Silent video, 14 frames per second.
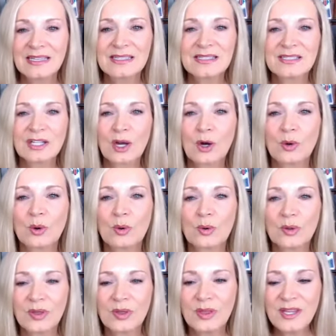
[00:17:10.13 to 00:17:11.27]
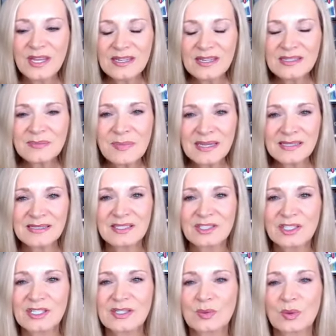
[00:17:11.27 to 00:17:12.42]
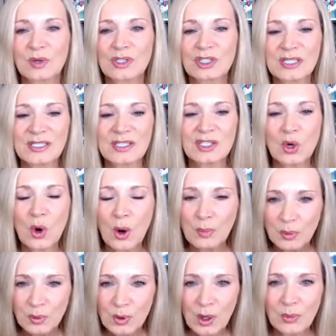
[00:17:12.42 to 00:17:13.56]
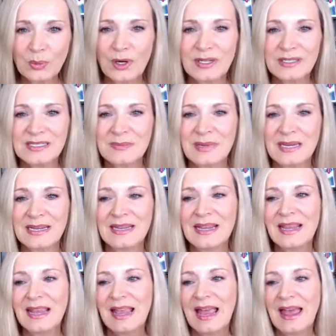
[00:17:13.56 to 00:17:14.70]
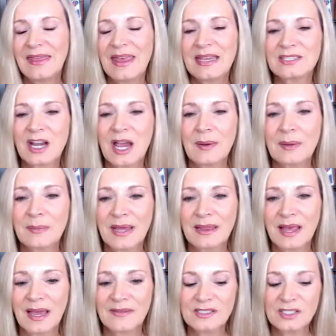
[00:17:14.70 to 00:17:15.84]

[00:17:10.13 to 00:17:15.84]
So these messages were just so appropriate to me at that time in my life.